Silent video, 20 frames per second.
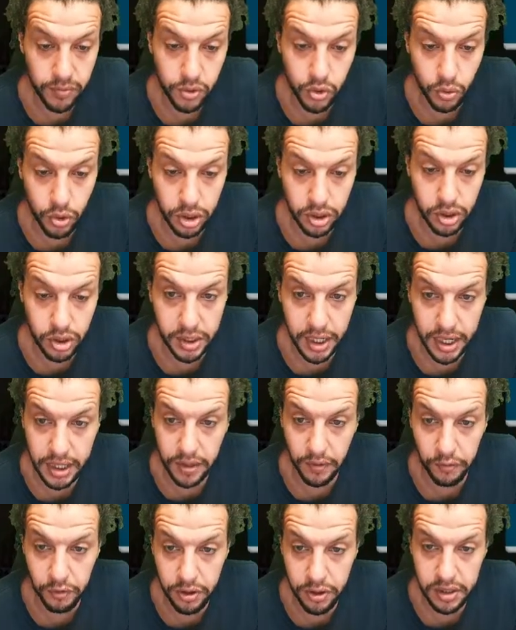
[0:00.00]
seem to want to
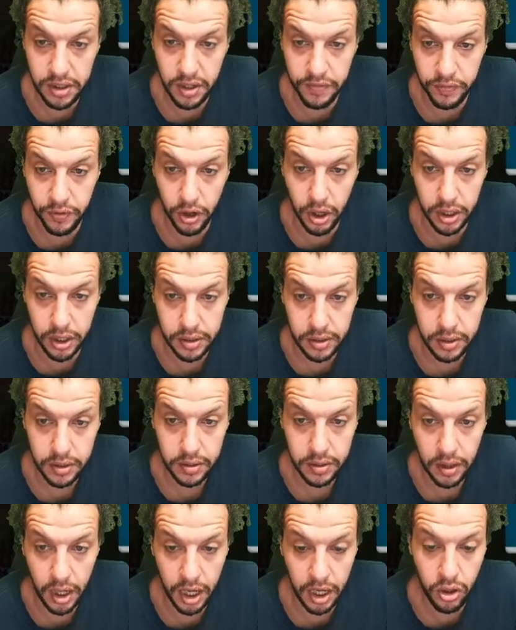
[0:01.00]
take the first invite.
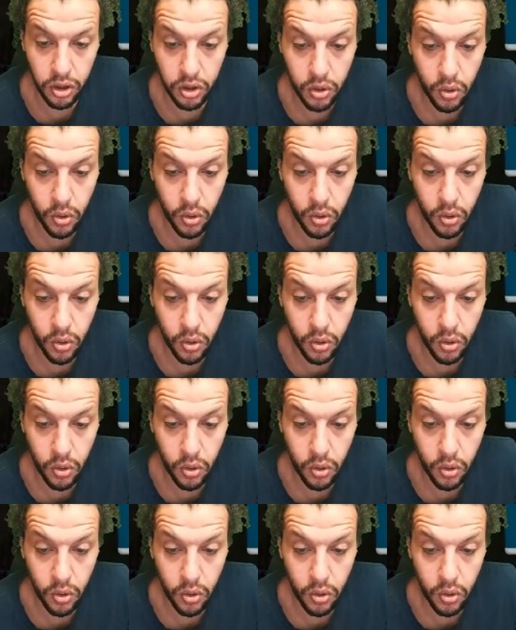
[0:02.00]
I